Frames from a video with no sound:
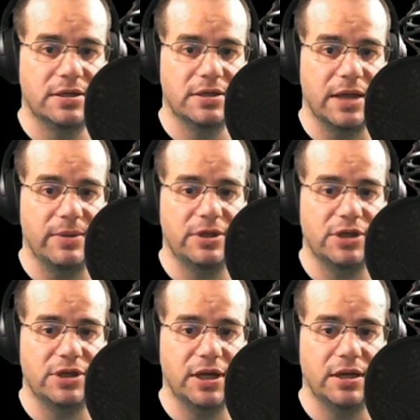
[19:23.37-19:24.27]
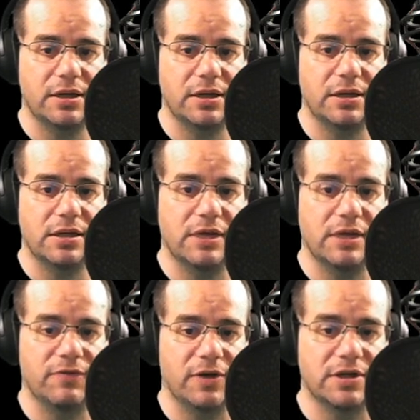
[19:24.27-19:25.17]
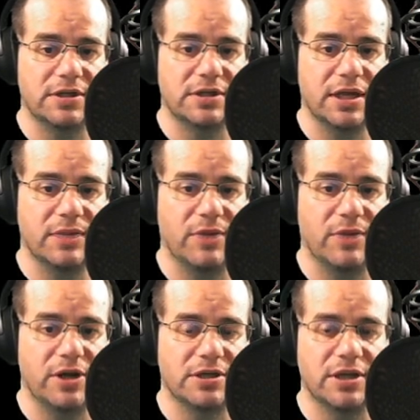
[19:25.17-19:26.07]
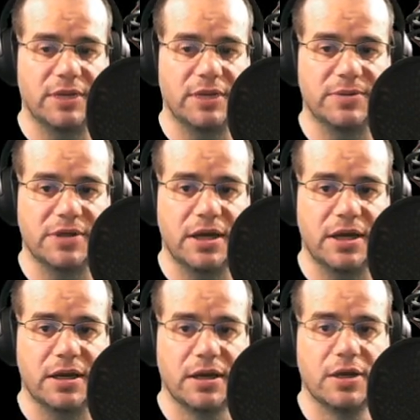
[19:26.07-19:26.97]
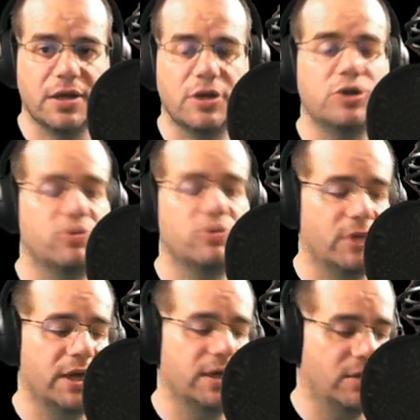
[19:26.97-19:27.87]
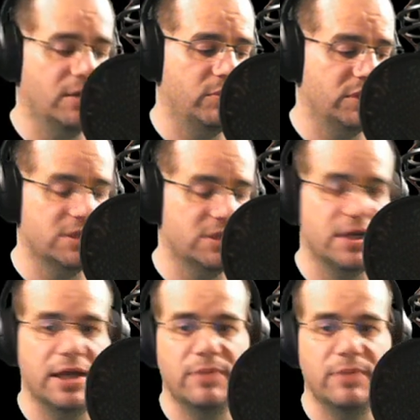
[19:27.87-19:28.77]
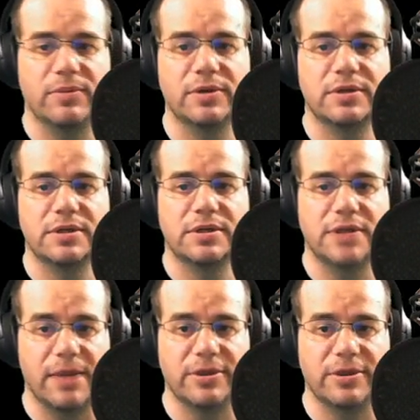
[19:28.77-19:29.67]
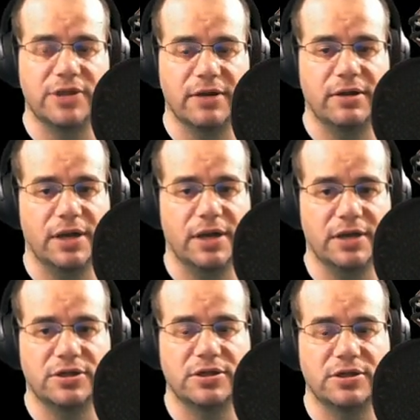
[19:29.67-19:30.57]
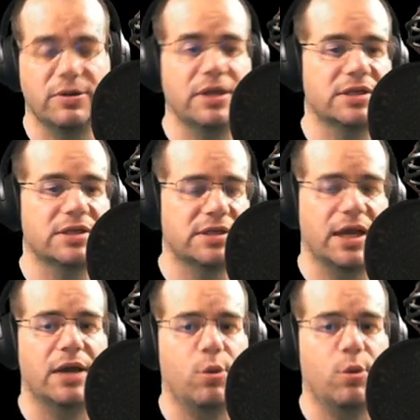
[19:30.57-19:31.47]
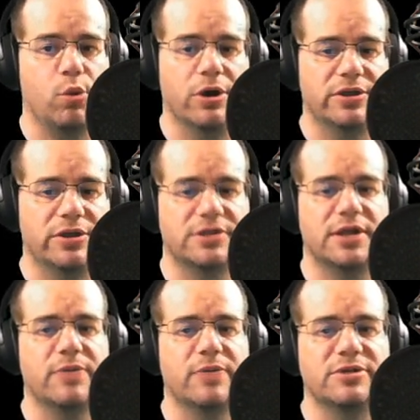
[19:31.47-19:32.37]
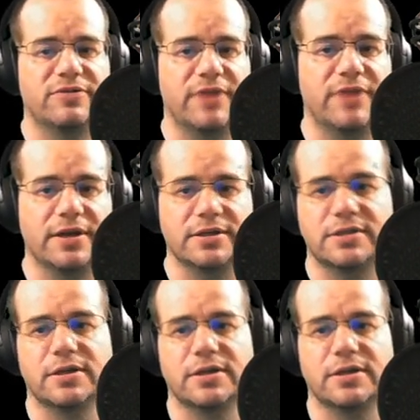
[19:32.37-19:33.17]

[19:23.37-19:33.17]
damage here, if I take the minus 30%, do I end up with the same damage calculation? So is attack worth the same as defense?